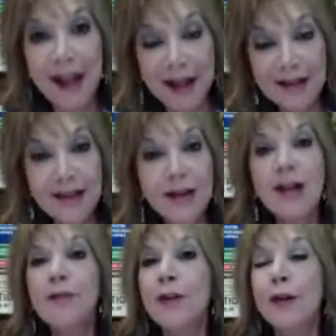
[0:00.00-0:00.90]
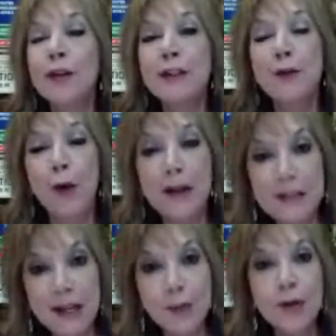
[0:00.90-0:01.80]
10, feel yourself
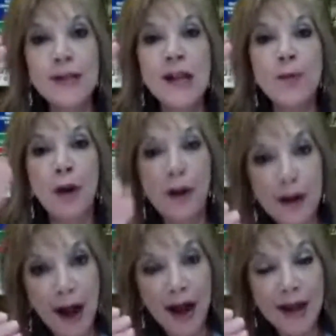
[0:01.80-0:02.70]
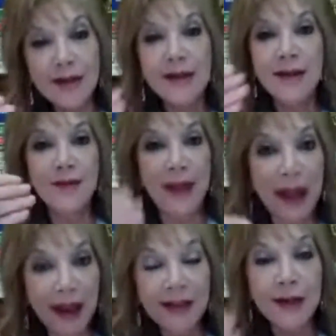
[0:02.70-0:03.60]
going deeper and deeper. 9,
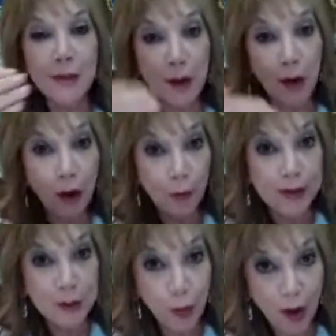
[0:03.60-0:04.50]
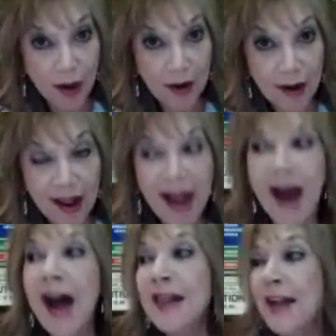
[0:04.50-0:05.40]
8, and we go all the way to 1.
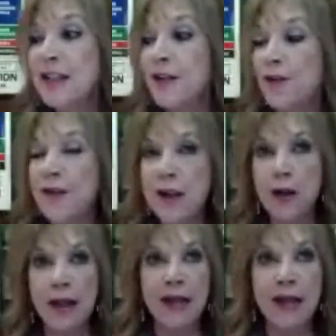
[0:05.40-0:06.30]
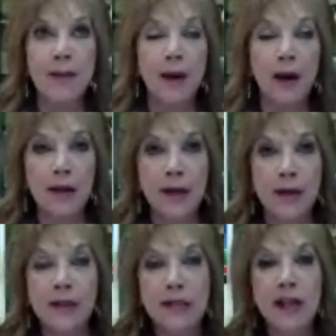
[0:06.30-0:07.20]
I like to feel like I'm on
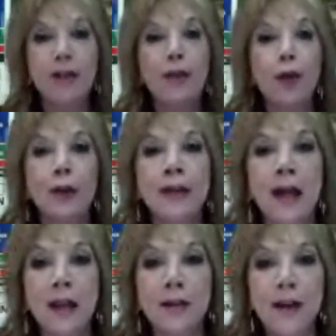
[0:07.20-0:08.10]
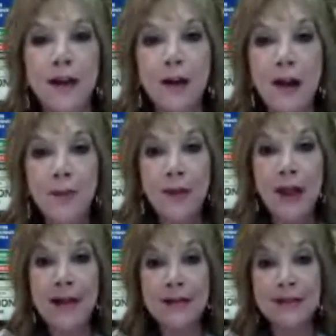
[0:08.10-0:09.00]
the 10th floor in an elevator
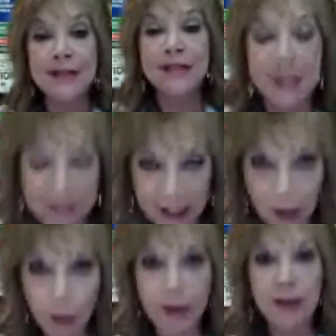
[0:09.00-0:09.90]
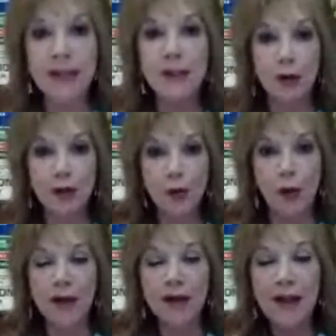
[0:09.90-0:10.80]
and it's descending quickly towards
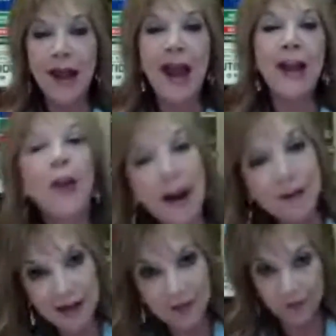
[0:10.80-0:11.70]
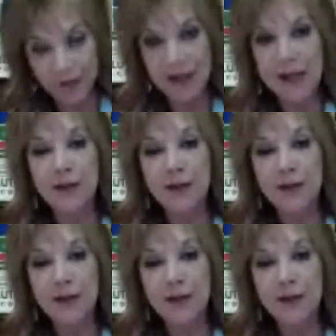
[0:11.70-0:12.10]
1, and you have that feeling of